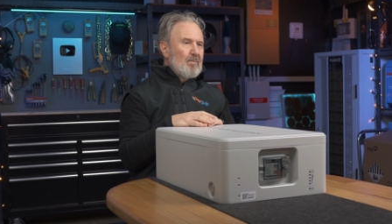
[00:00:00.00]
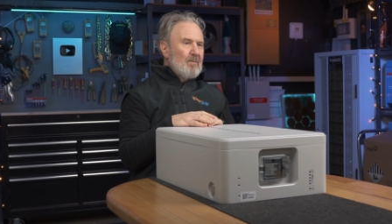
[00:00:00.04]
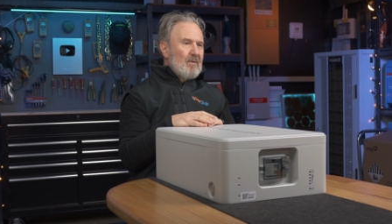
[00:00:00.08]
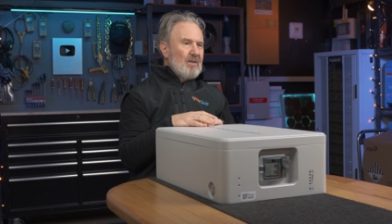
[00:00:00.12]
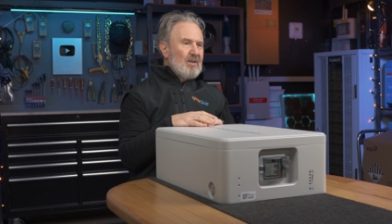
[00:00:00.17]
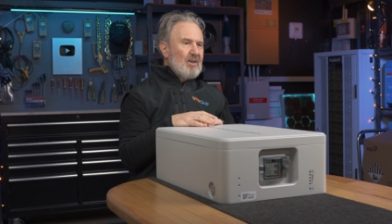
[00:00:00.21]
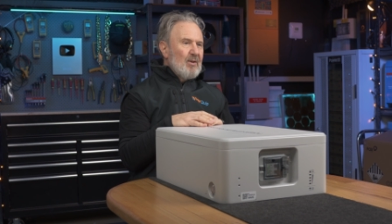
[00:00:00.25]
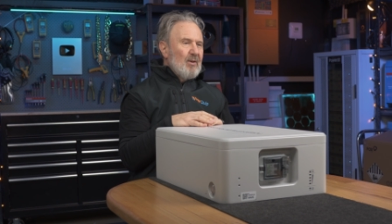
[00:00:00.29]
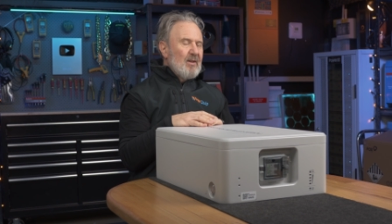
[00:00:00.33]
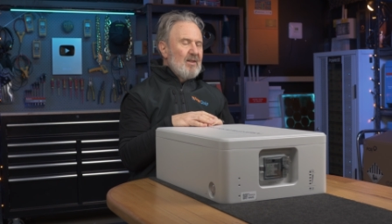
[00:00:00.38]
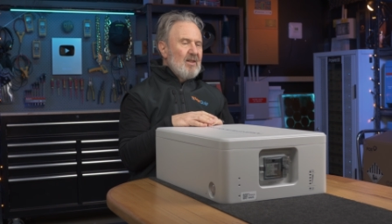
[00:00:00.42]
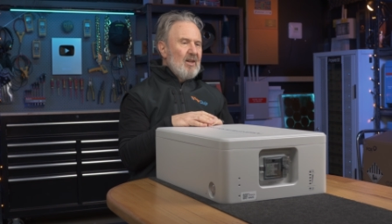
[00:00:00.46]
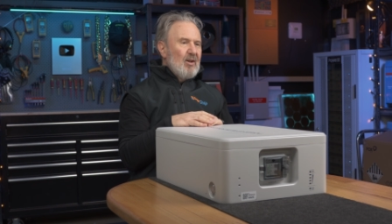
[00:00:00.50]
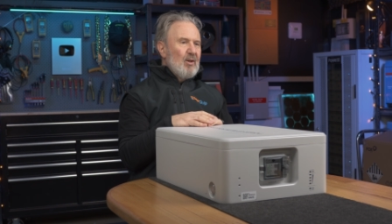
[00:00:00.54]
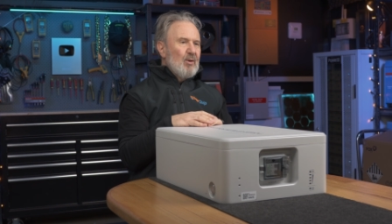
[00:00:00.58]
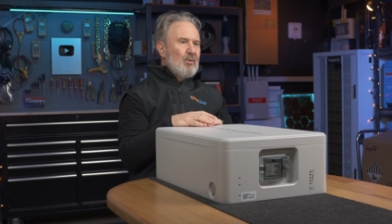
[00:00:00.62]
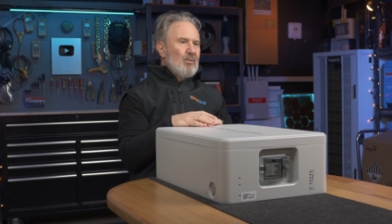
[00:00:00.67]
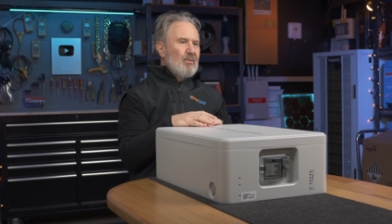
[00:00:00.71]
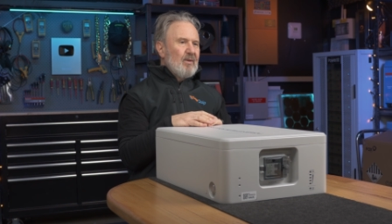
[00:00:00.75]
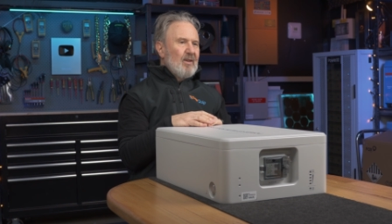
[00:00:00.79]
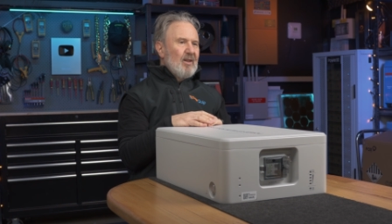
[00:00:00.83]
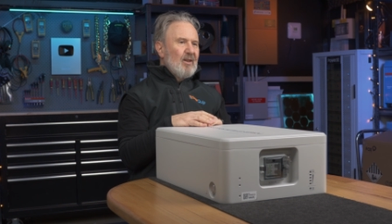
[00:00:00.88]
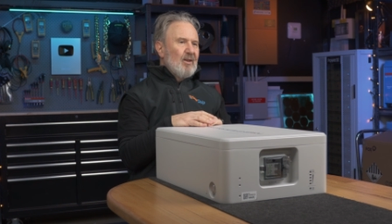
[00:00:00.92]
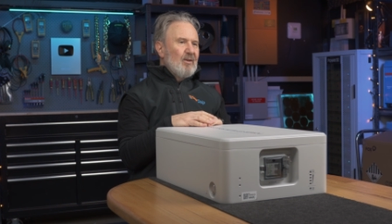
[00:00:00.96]
So I know,
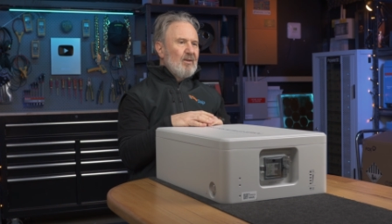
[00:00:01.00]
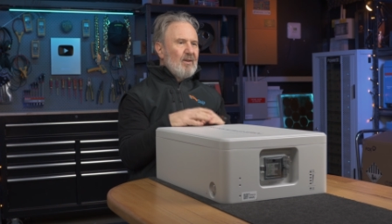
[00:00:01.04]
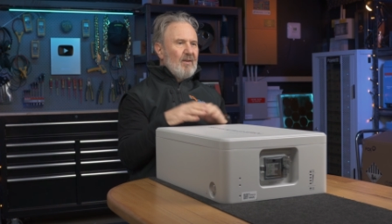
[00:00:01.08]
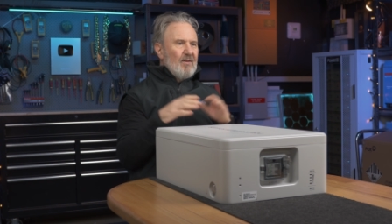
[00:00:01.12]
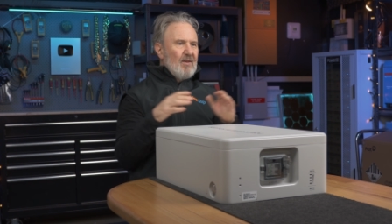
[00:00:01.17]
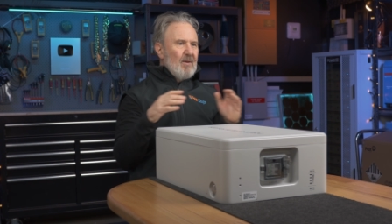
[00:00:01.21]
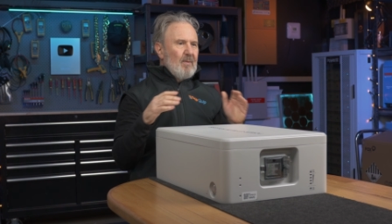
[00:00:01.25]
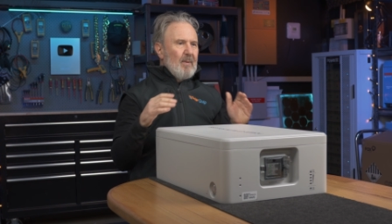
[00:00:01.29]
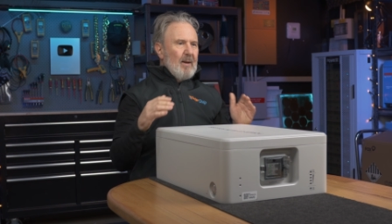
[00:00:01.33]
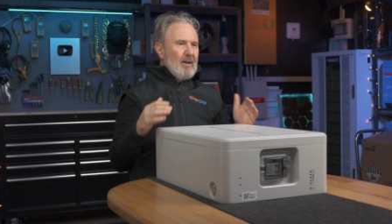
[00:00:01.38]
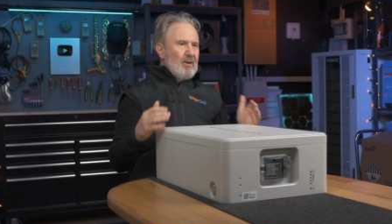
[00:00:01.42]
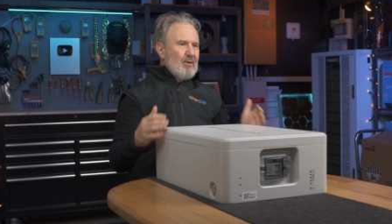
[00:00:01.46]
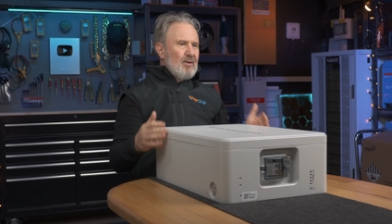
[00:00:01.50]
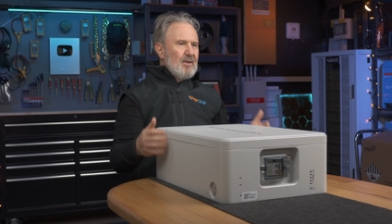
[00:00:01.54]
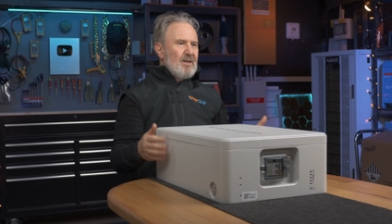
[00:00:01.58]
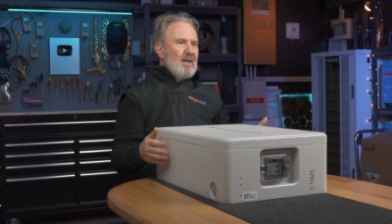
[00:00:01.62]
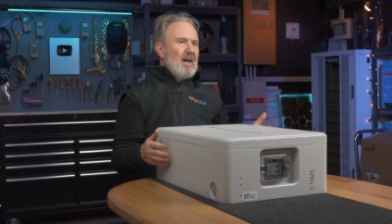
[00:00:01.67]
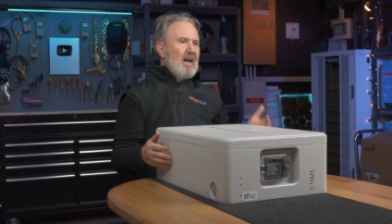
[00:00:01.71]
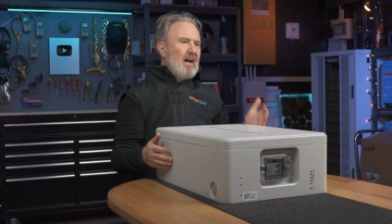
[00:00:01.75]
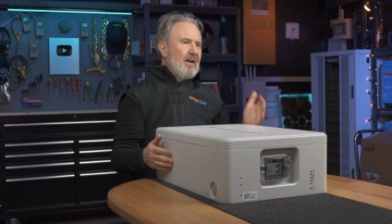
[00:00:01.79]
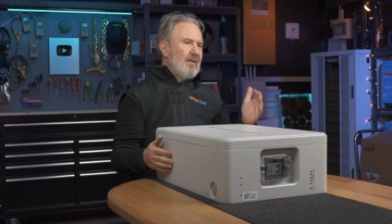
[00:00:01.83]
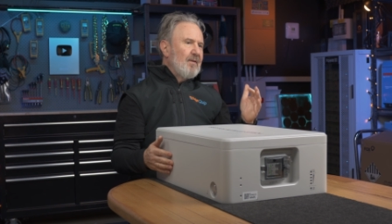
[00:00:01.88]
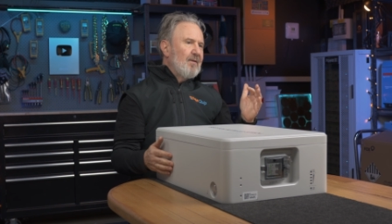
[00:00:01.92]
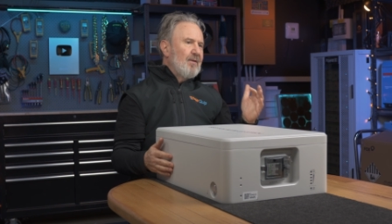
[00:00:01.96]
you know, if the battery's
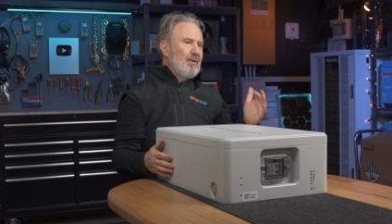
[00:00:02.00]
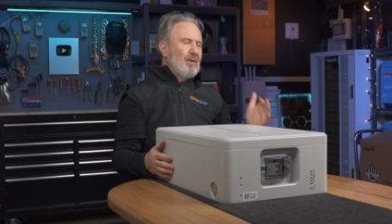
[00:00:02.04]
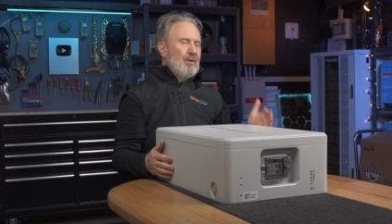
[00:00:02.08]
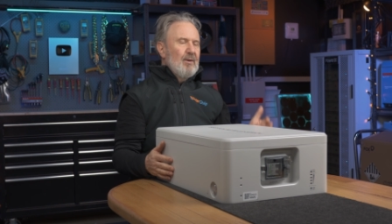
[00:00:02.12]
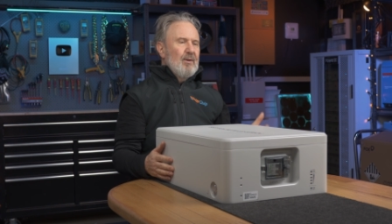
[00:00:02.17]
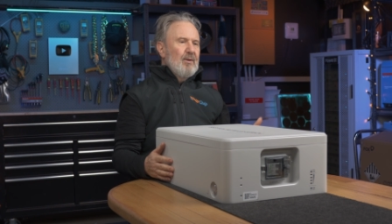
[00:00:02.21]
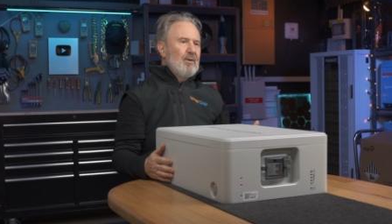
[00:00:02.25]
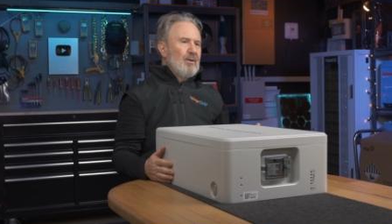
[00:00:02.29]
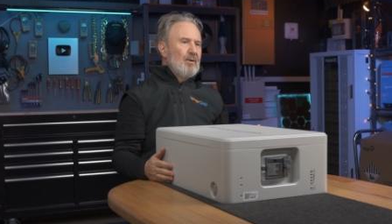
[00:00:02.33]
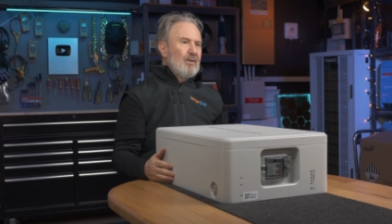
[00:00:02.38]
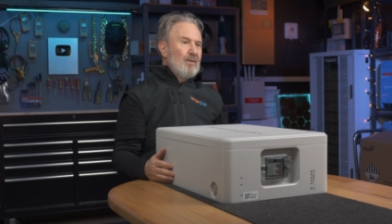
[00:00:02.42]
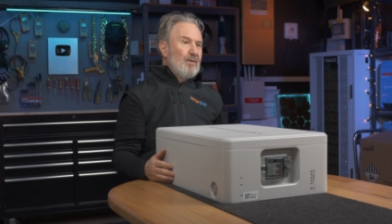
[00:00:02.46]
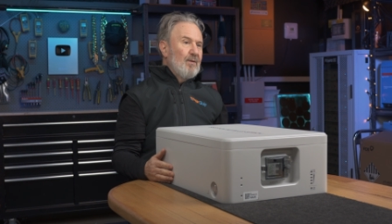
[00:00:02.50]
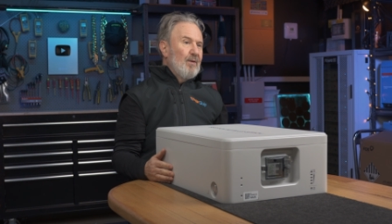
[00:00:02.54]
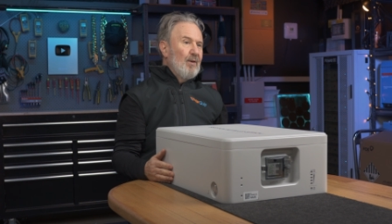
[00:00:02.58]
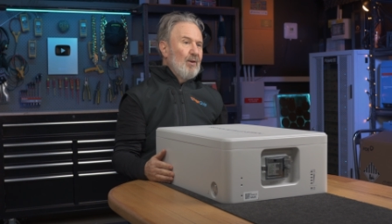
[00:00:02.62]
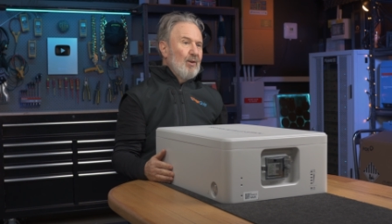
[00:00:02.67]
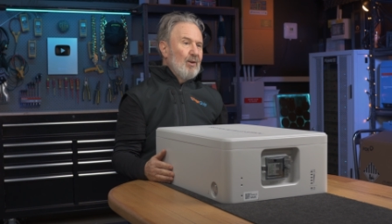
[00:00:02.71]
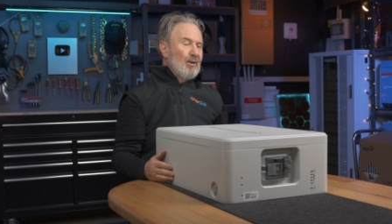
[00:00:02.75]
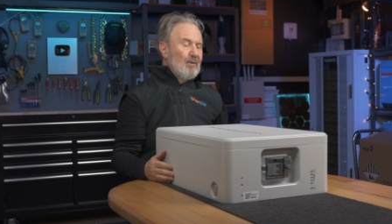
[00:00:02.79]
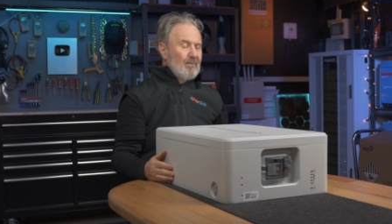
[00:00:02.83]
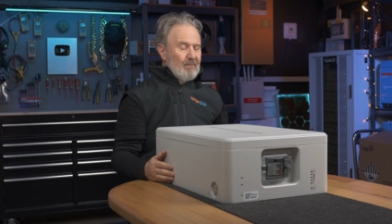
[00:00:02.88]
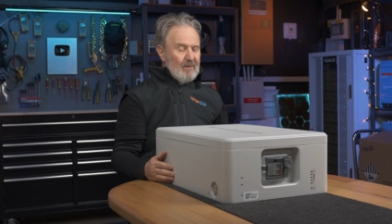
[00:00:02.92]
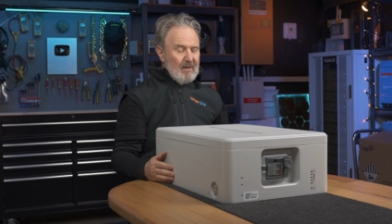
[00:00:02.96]
half full or
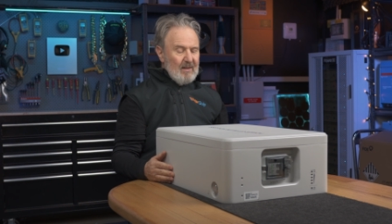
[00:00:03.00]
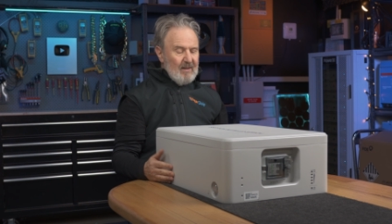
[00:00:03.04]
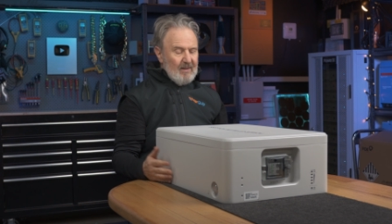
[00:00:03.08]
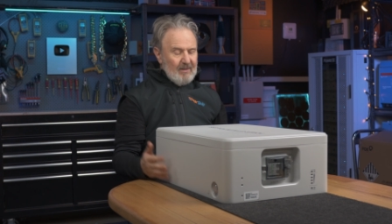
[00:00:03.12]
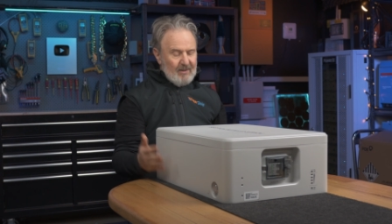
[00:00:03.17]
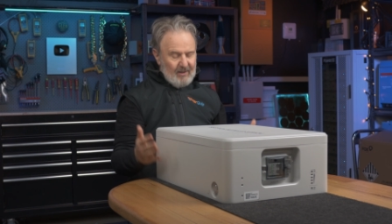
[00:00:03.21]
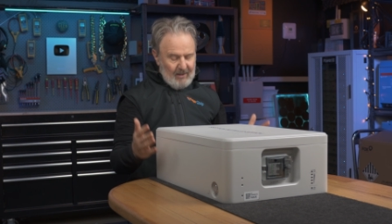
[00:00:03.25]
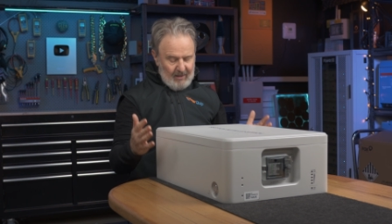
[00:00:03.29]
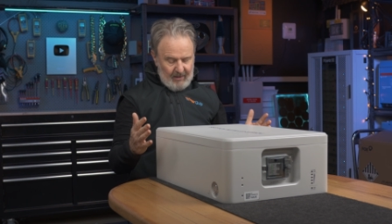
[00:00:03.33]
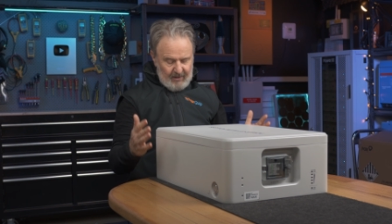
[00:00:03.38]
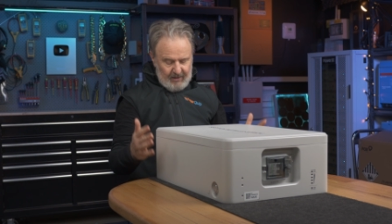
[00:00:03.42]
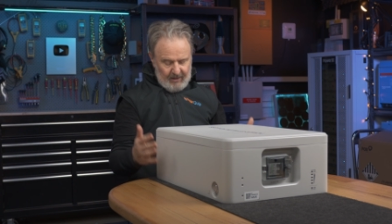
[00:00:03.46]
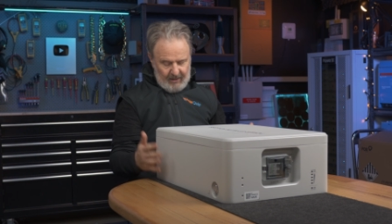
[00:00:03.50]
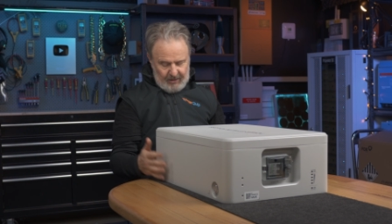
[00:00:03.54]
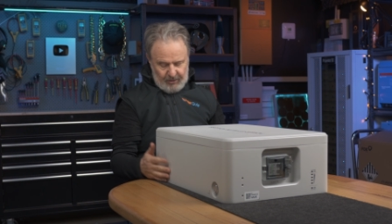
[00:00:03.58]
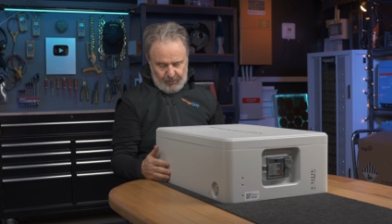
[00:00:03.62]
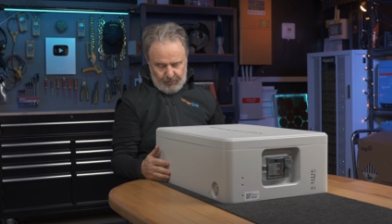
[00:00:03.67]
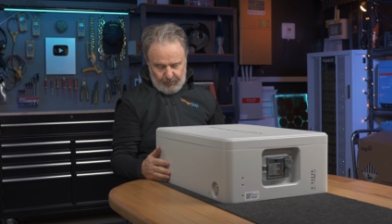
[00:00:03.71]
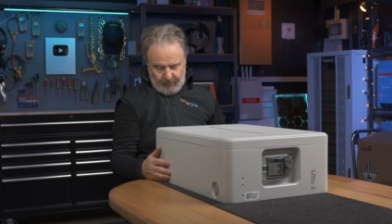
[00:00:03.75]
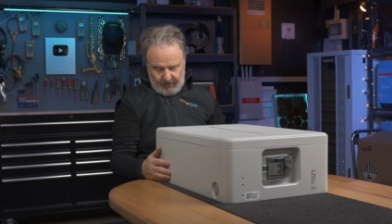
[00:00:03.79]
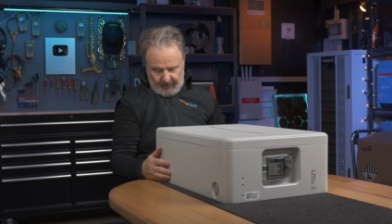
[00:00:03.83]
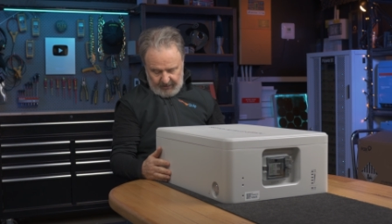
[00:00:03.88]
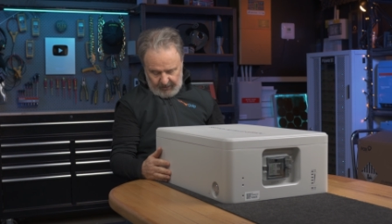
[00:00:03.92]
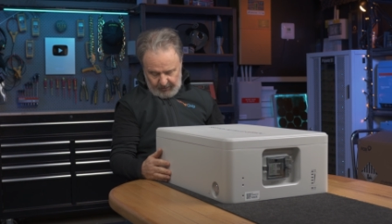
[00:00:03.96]
full. So that's
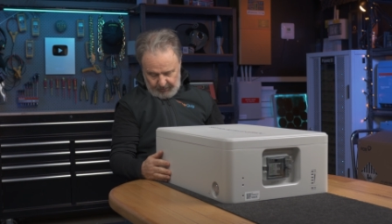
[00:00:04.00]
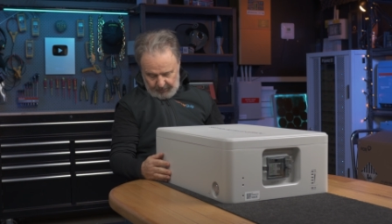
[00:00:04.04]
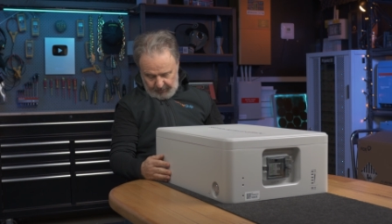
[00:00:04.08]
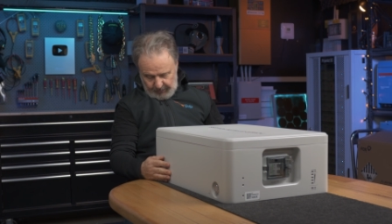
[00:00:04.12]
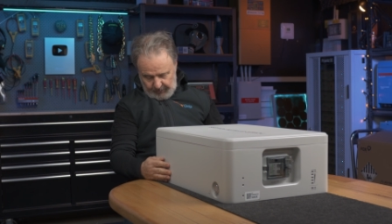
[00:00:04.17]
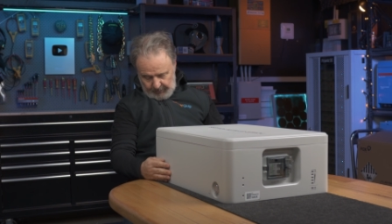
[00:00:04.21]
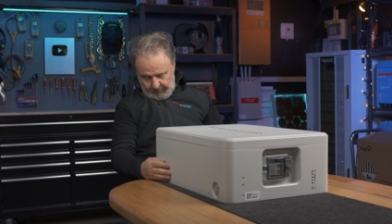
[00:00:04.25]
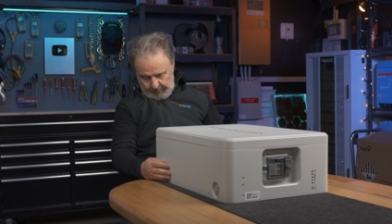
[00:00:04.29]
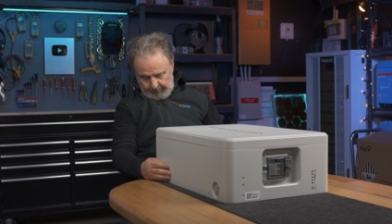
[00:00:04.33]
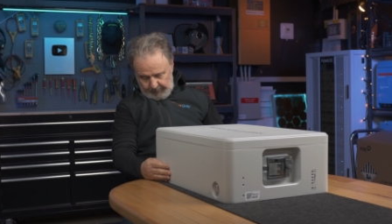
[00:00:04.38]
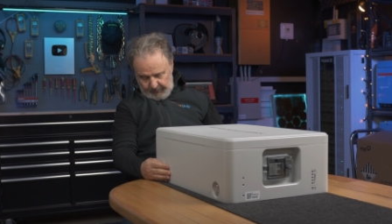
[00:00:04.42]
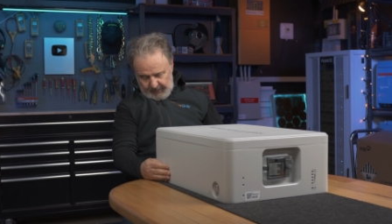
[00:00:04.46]
really good.